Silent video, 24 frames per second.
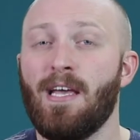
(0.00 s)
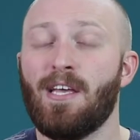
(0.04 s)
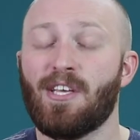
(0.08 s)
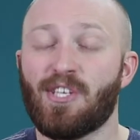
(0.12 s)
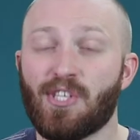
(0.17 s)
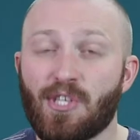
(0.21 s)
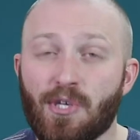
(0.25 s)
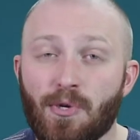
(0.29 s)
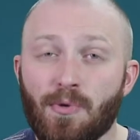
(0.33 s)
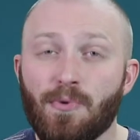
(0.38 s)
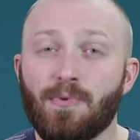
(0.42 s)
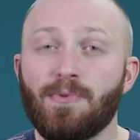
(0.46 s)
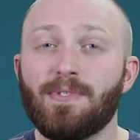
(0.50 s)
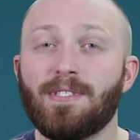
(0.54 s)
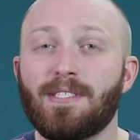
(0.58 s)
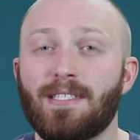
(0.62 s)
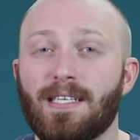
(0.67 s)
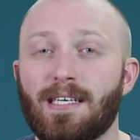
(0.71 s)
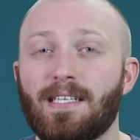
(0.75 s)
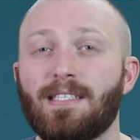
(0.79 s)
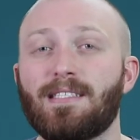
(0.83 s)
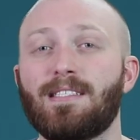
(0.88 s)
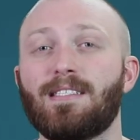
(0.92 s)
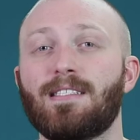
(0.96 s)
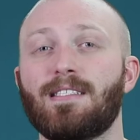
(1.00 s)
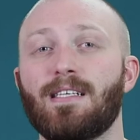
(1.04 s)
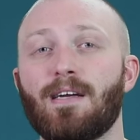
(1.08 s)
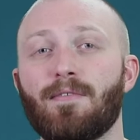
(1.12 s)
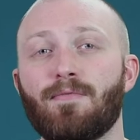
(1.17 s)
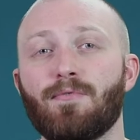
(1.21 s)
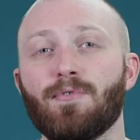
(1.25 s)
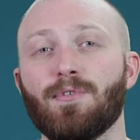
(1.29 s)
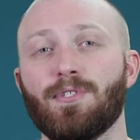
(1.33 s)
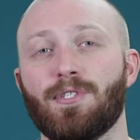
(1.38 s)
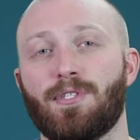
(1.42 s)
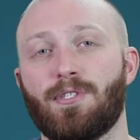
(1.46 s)
used in
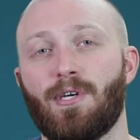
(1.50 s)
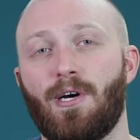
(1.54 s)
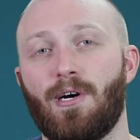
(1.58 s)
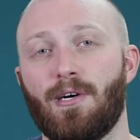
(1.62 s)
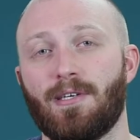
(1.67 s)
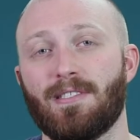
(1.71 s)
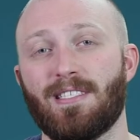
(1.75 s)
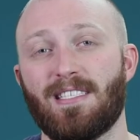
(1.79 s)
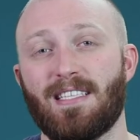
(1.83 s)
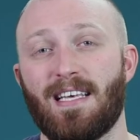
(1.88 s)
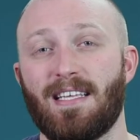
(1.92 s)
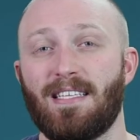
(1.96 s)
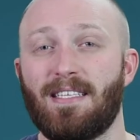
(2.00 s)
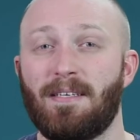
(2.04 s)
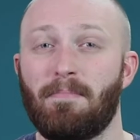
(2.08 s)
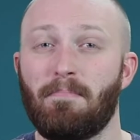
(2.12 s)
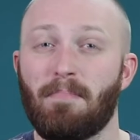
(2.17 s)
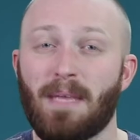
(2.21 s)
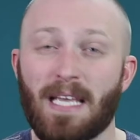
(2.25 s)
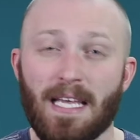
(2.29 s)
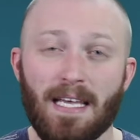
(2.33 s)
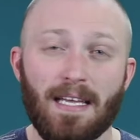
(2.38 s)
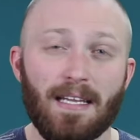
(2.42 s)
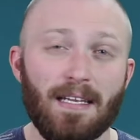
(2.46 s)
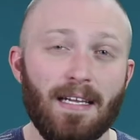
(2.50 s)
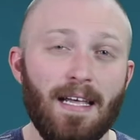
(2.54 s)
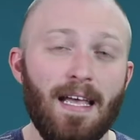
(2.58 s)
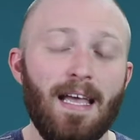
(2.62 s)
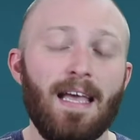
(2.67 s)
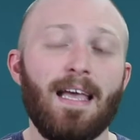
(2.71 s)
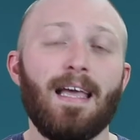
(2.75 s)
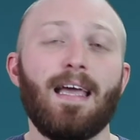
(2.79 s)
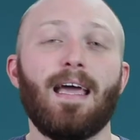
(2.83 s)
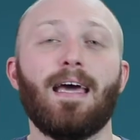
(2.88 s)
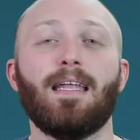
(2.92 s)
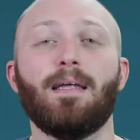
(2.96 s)
several songs that demean
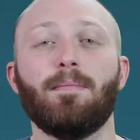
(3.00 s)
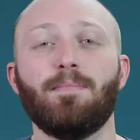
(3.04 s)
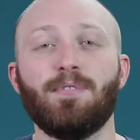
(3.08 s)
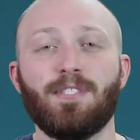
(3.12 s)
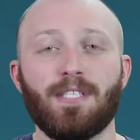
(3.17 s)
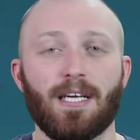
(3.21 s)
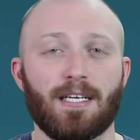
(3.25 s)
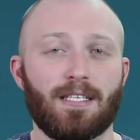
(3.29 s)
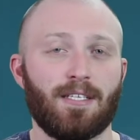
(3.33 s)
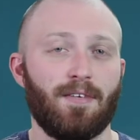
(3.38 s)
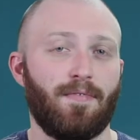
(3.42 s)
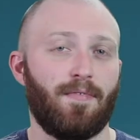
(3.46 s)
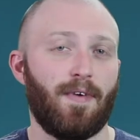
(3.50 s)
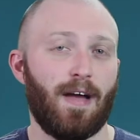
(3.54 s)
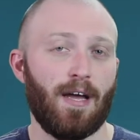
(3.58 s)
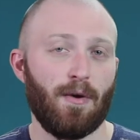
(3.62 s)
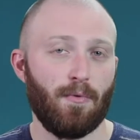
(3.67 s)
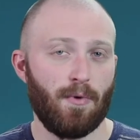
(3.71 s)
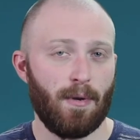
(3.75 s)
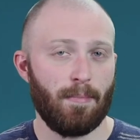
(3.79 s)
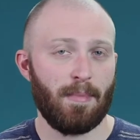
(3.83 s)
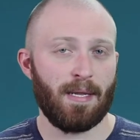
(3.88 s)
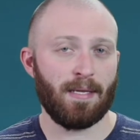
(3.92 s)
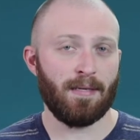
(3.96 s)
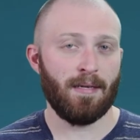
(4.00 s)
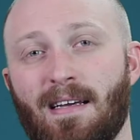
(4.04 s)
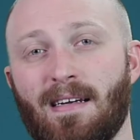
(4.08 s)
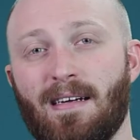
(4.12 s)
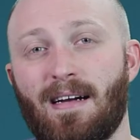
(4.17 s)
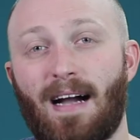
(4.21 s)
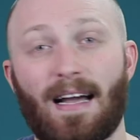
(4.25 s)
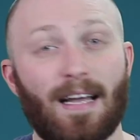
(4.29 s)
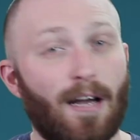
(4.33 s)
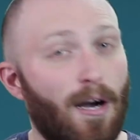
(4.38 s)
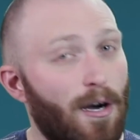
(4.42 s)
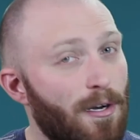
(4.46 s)
and objectify women.
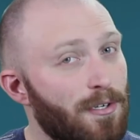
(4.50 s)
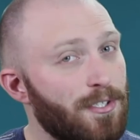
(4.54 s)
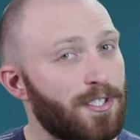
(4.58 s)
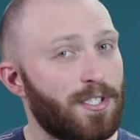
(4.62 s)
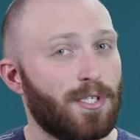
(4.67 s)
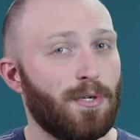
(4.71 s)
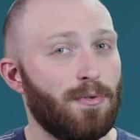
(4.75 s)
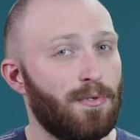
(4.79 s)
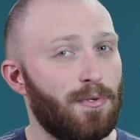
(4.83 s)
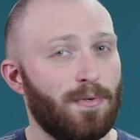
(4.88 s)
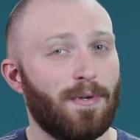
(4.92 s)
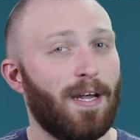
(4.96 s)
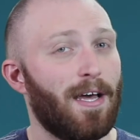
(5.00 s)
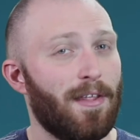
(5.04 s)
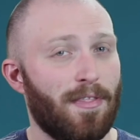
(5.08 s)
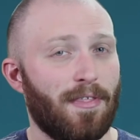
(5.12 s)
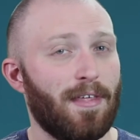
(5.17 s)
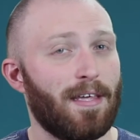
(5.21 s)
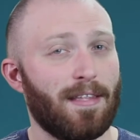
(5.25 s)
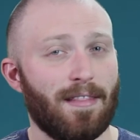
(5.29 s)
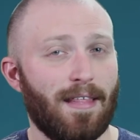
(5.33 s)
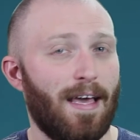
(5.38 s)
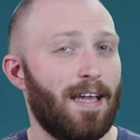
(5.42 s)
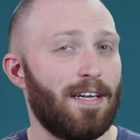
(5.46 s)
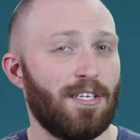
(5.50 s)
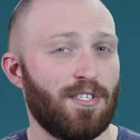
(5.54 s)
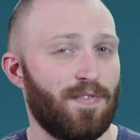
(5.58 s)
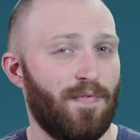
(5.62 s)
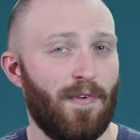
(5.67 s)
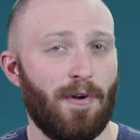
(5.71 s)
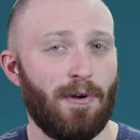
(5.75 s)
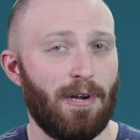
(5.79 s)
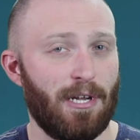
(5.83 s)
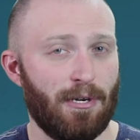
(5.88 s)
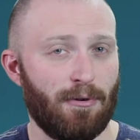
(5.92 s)
I also do not think that is very